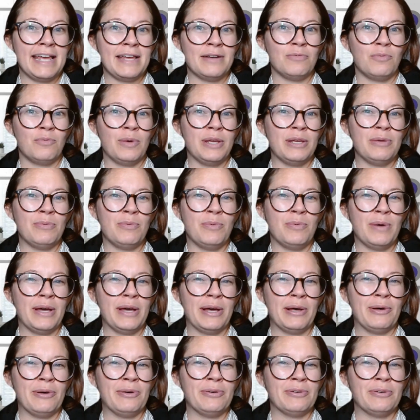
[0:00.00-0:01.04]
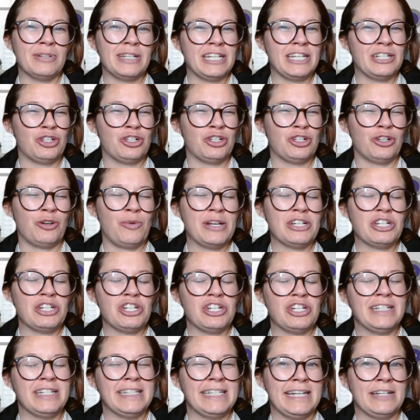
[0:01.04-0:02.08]
and we will get your
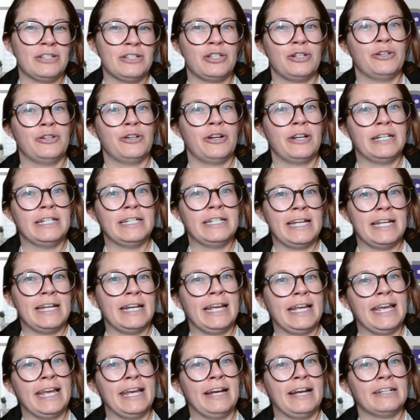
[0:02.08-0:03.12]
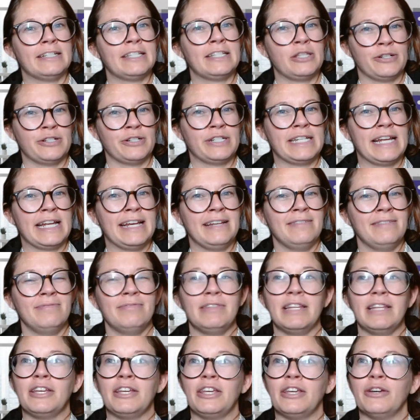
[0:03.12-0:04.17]
questions answered on a Data Chaos Thursday.
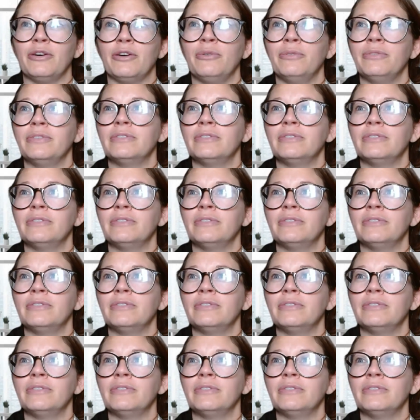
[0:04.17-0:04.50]
Thank